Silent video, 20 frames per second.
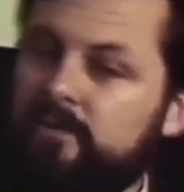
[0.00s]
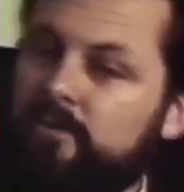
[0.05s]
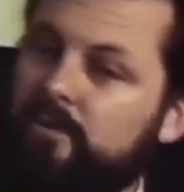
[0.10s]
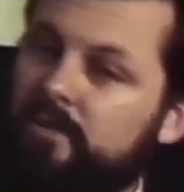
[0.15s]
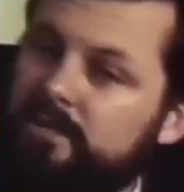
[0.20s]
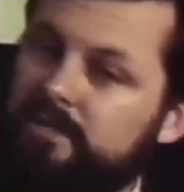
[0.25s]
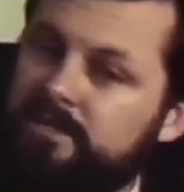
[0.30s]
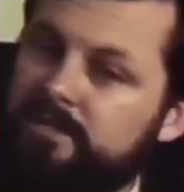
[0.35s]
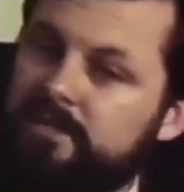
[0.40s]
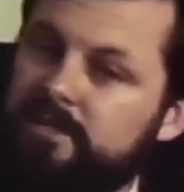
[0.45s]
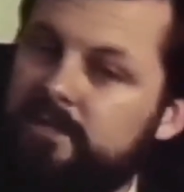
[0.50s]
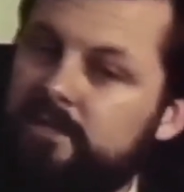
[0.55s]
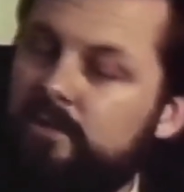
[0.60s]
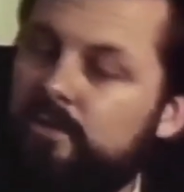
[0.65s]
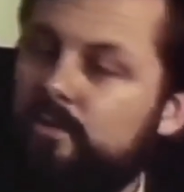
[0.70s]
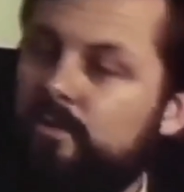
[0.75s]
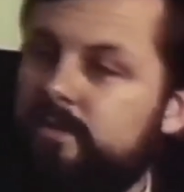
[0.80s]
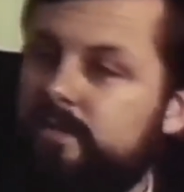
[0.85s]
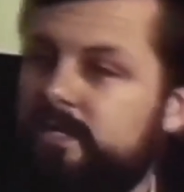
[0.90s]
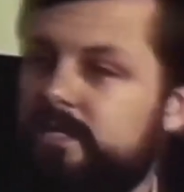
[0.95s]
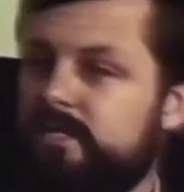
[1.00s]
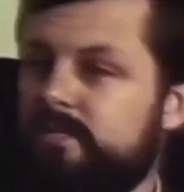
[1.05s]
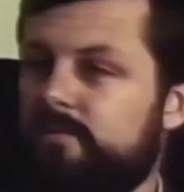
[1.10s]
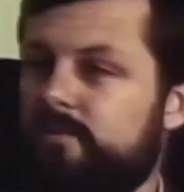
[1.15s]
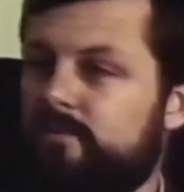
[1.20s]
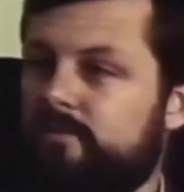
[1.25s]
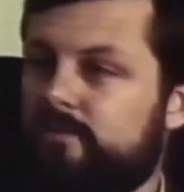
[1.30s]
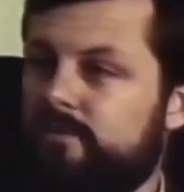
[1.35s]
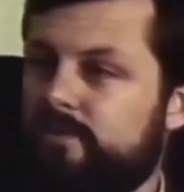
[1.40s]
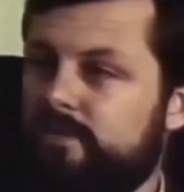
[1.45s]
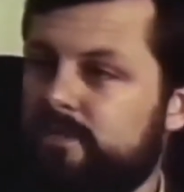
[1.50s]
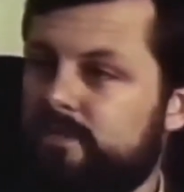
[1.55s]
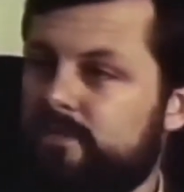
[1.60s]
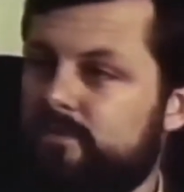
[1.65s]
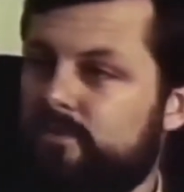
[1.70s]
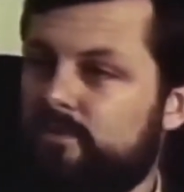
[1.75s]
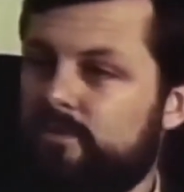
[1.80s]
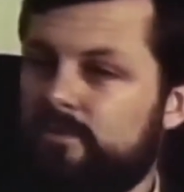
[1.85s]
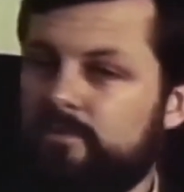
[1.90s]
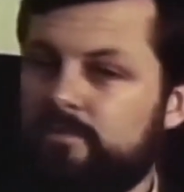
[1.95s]
whereas the Old Testament
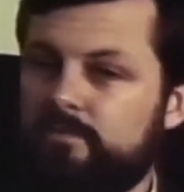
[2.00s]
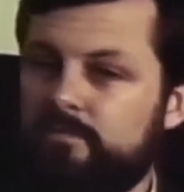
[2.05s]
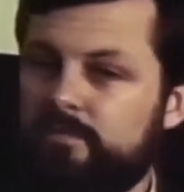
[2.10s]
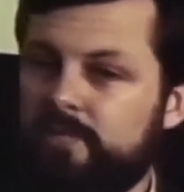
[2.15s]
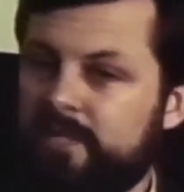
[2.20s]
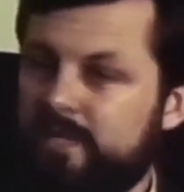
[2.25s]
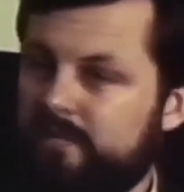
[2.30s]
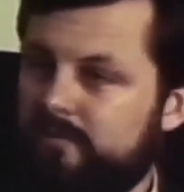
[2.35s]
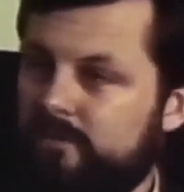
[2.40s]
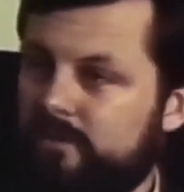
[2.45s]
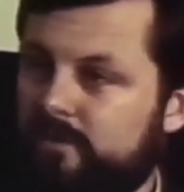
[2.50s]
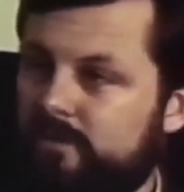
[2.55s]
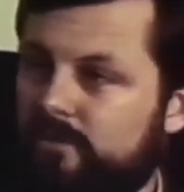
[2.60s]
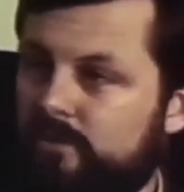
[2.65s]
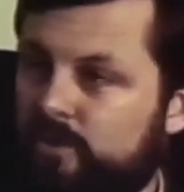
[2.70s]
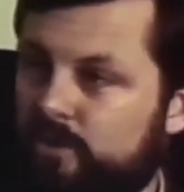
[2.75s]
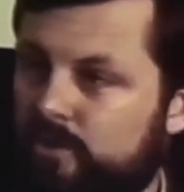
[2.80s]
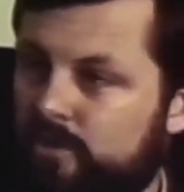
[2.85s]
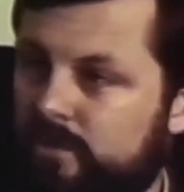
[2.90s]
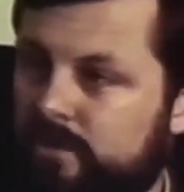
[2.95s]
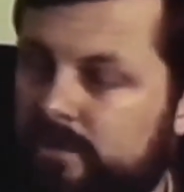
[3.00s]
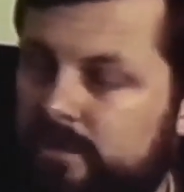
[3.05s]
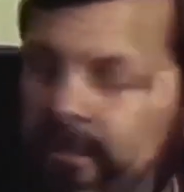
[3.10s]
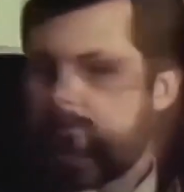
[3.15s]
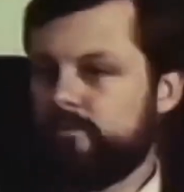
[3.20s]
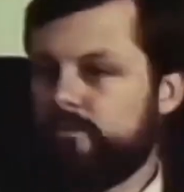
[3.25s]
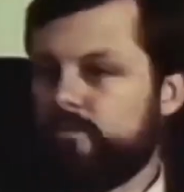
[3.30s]
versions were benevolent or good.